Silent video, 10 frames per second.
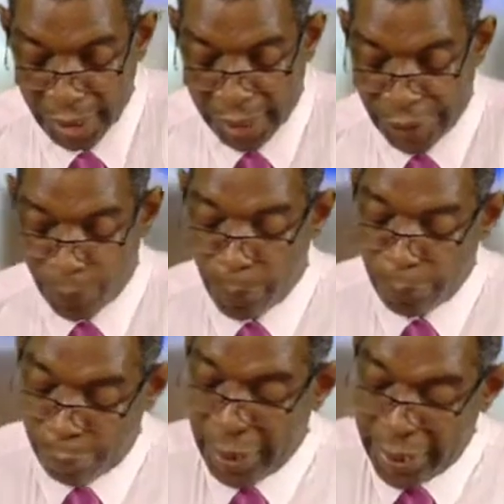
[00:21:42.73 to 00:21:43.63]
And so we
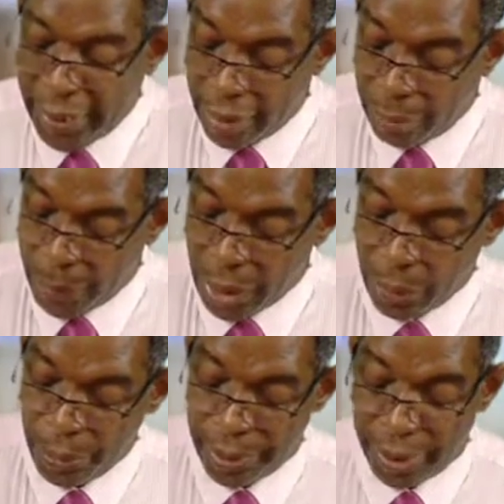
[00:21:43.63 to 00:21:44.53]
read
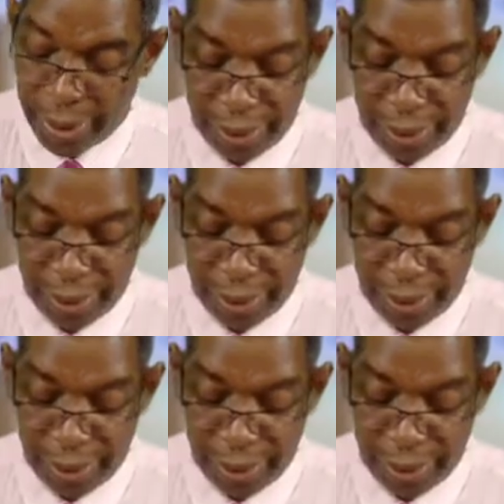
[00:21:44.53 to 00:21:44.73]
about